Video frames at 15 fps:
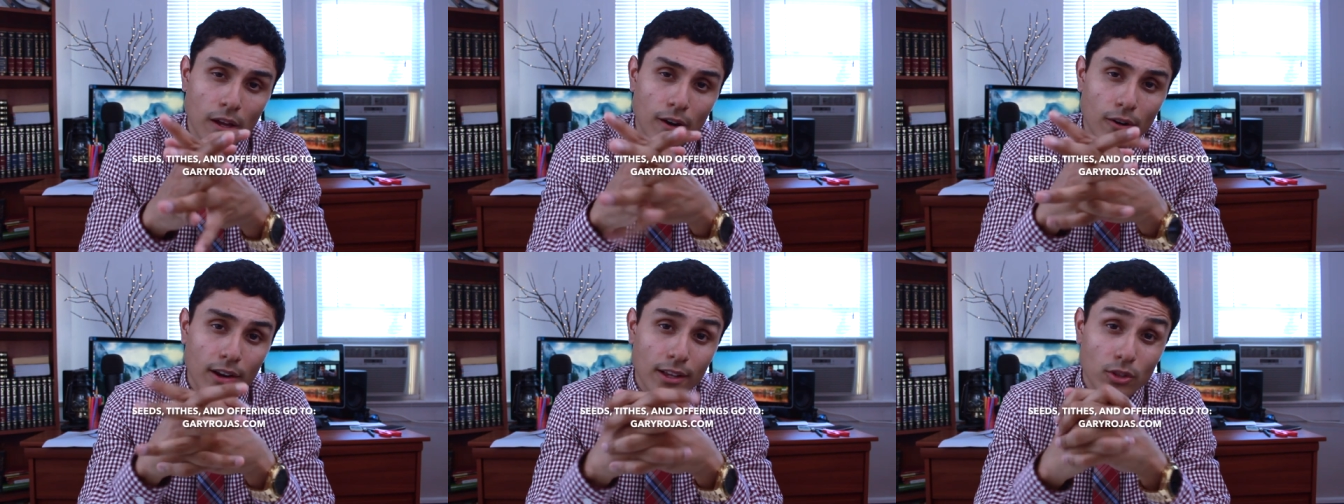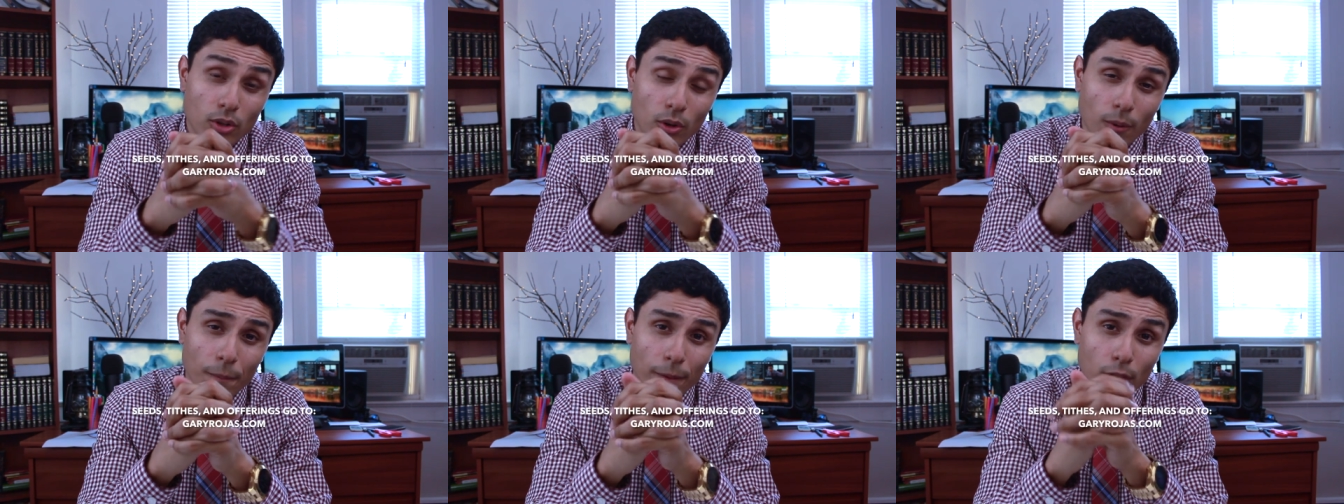All right,
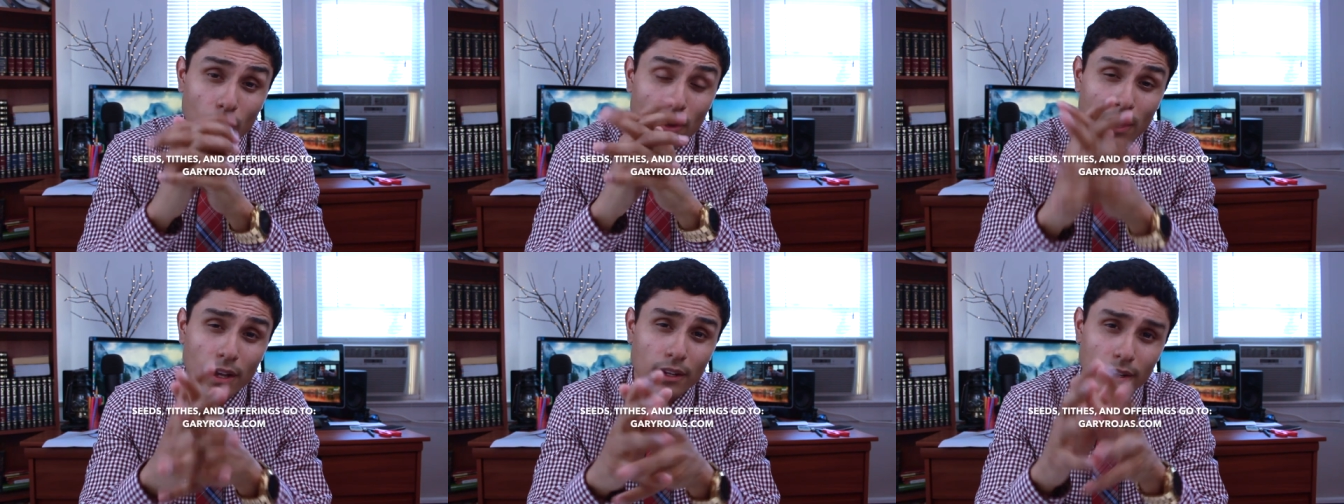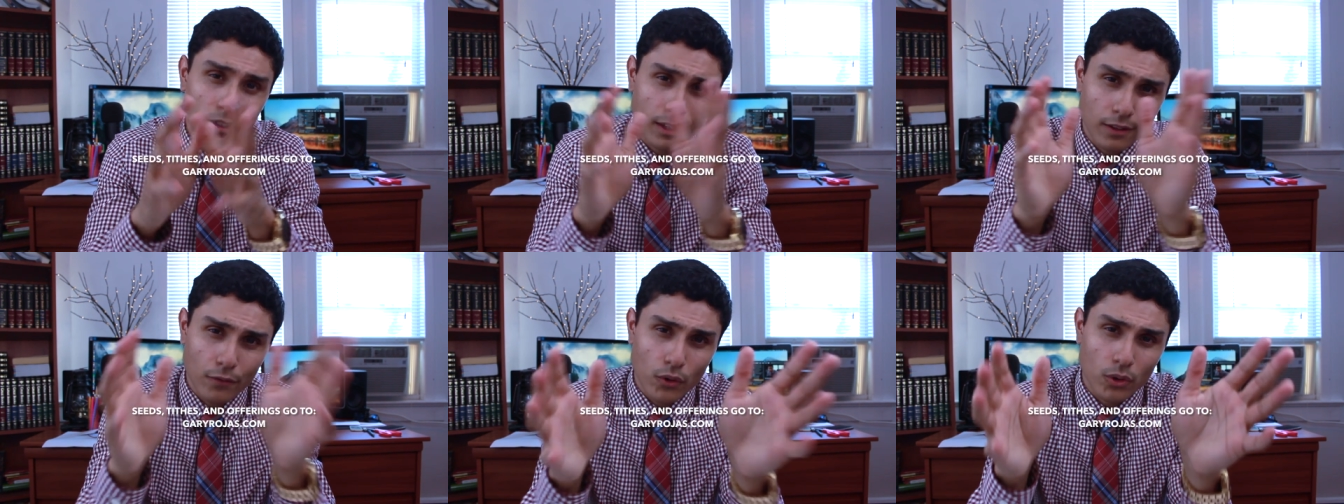so go ahead
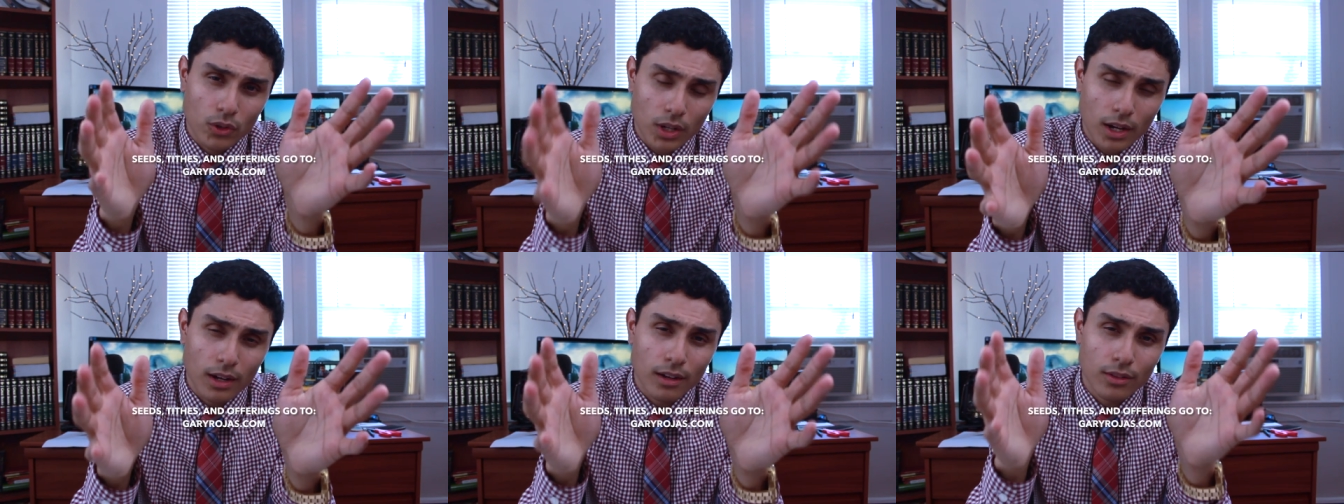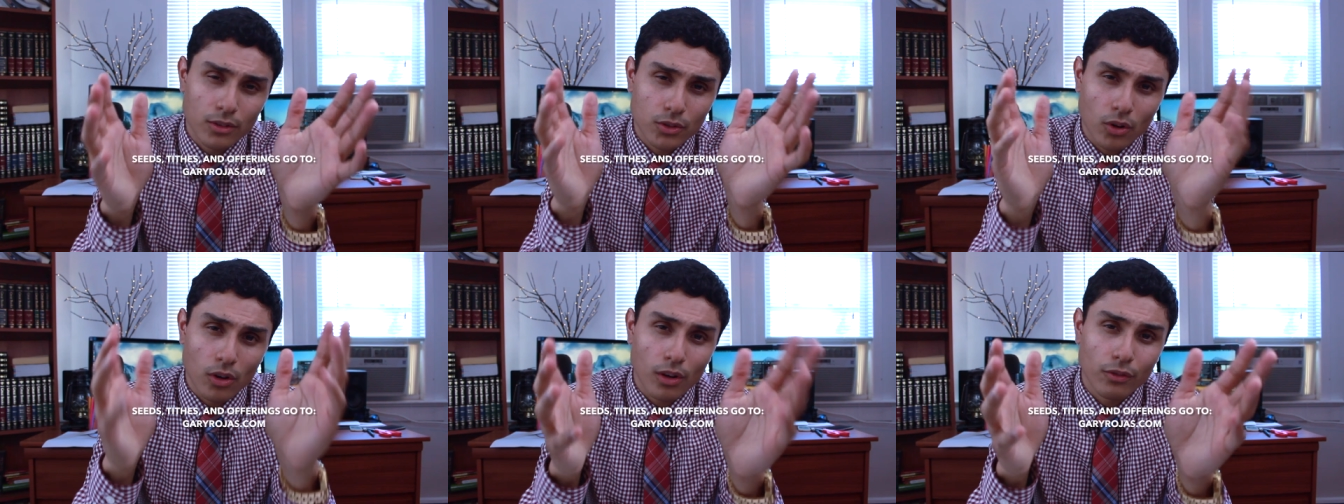and give your
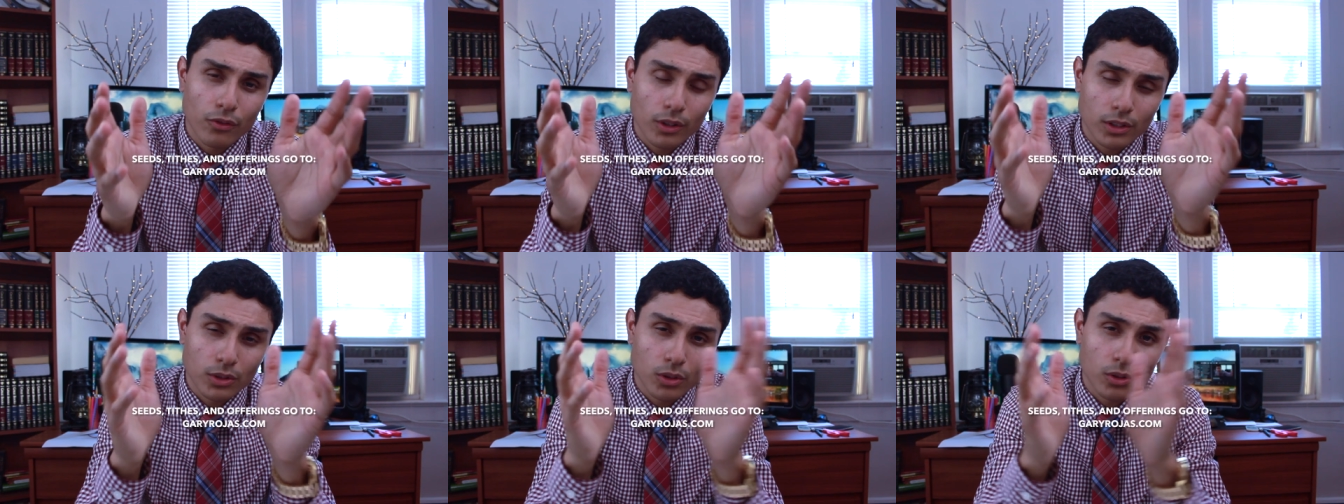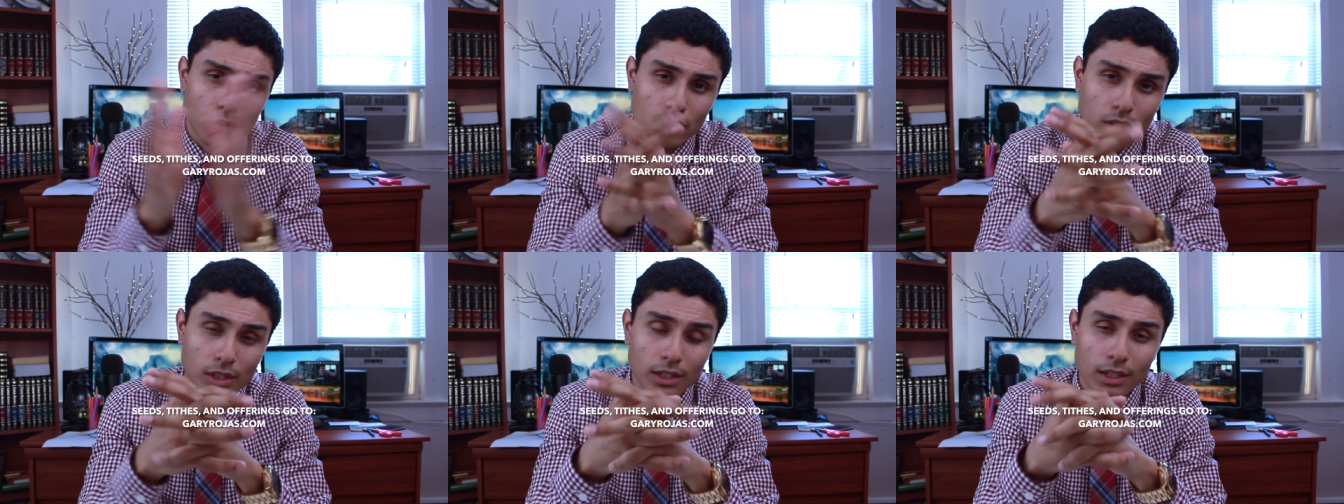tithes, your offerings, or your
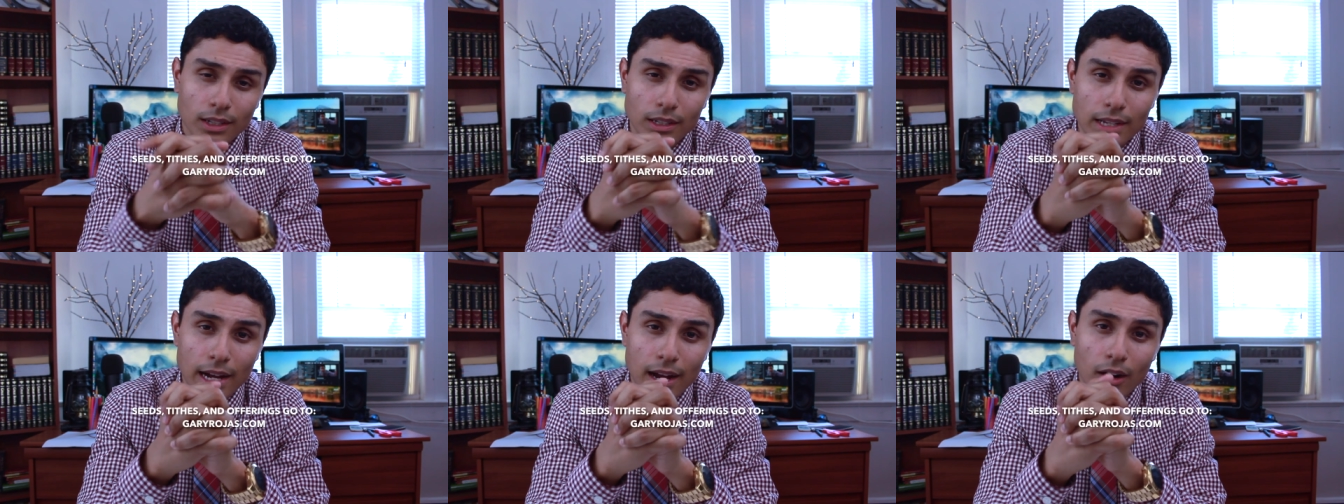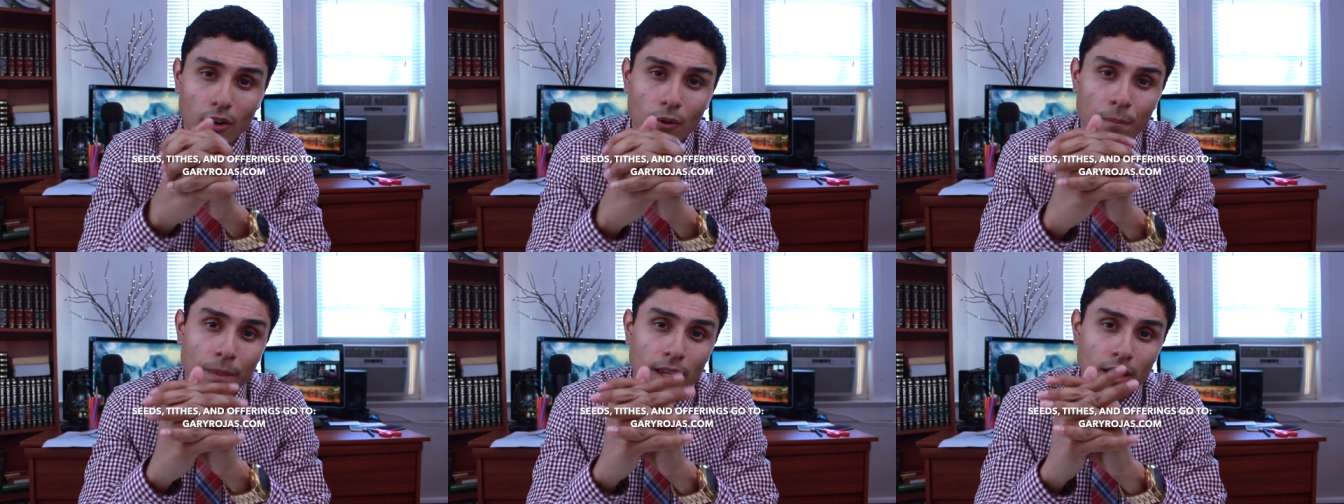seeding
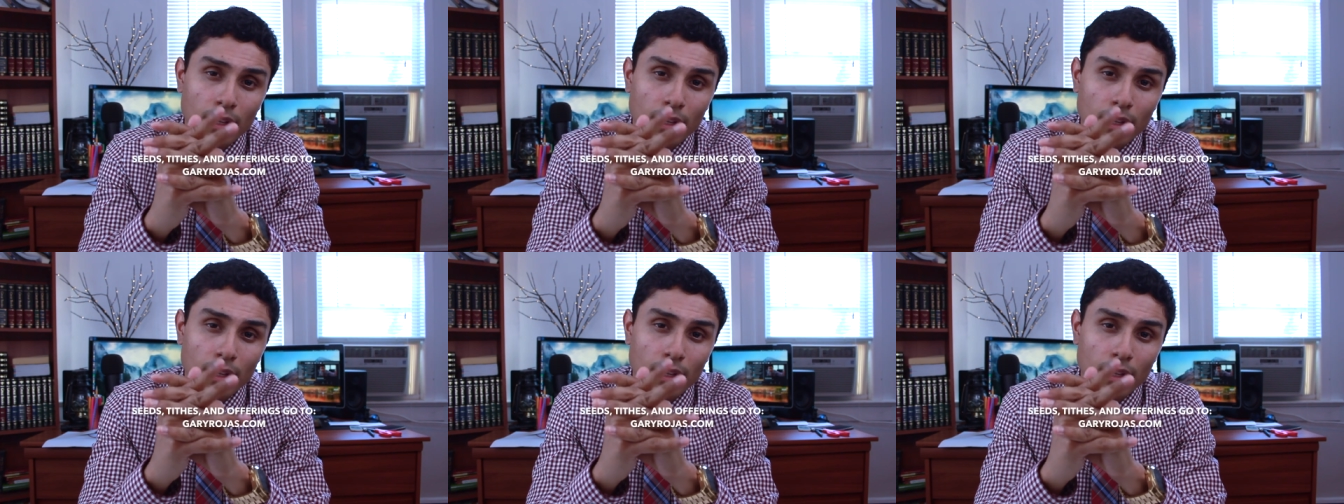now.